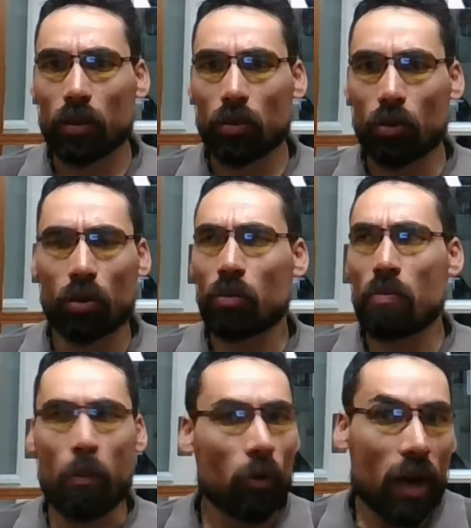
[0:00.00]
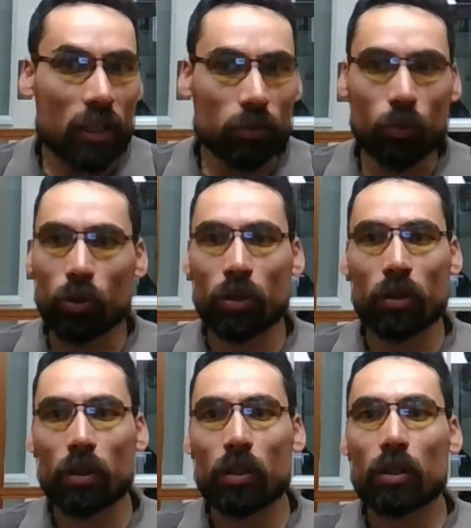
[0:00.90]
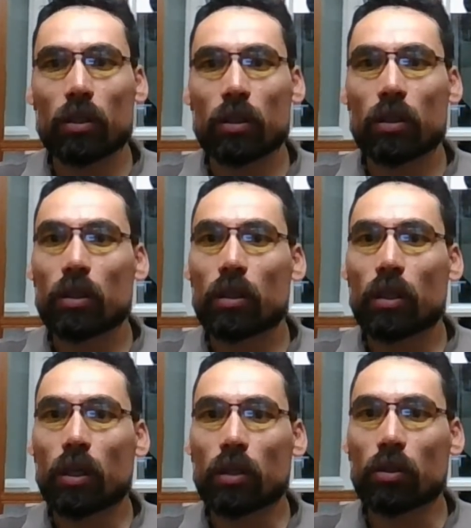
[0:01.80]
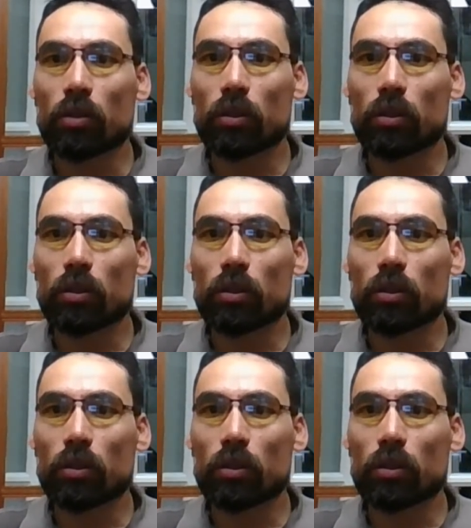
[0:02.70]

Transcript: or memorize more. I don't know.